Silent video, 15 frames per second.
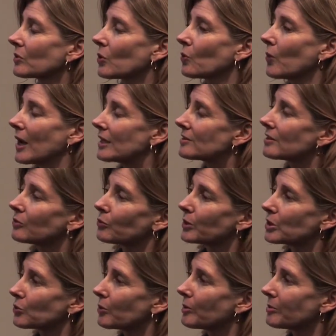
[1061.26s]
ways in
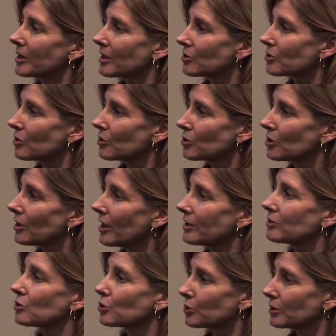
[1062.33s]
which women are
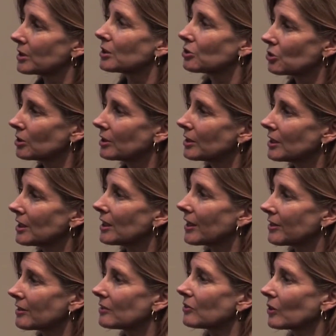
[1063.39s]
socialized traditionally. I
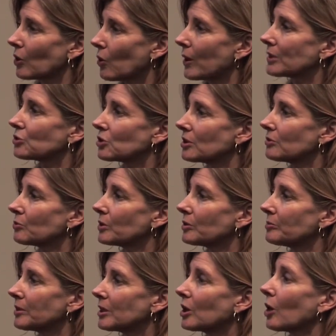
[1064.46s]
think the question will
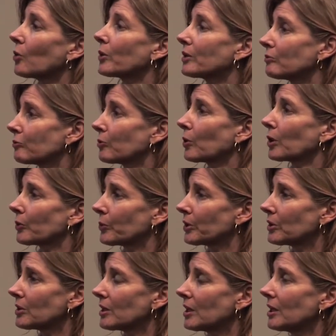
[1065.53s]
be going
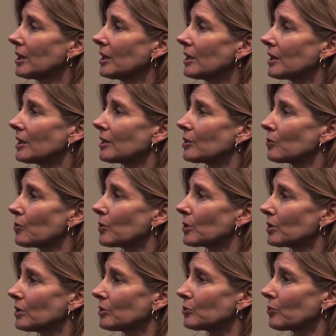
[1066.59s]
forward in a
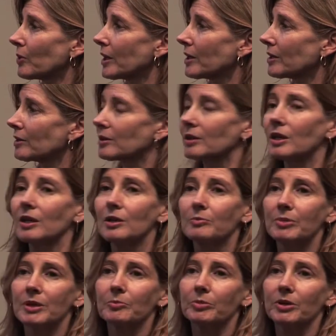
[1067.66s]
world where
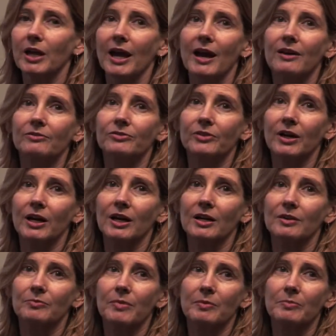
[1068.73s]
people have